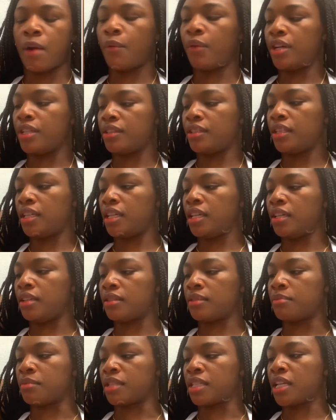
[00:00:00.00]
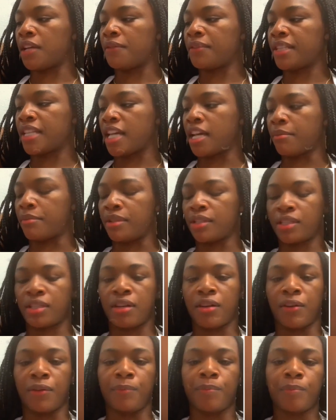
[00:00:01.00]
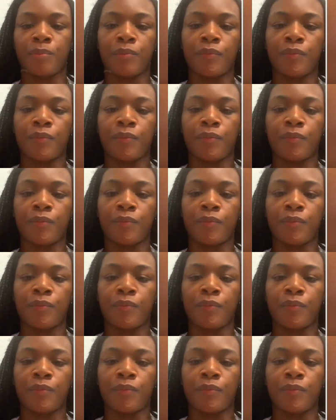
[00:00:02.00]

wanted to eat some stuffed salmon, so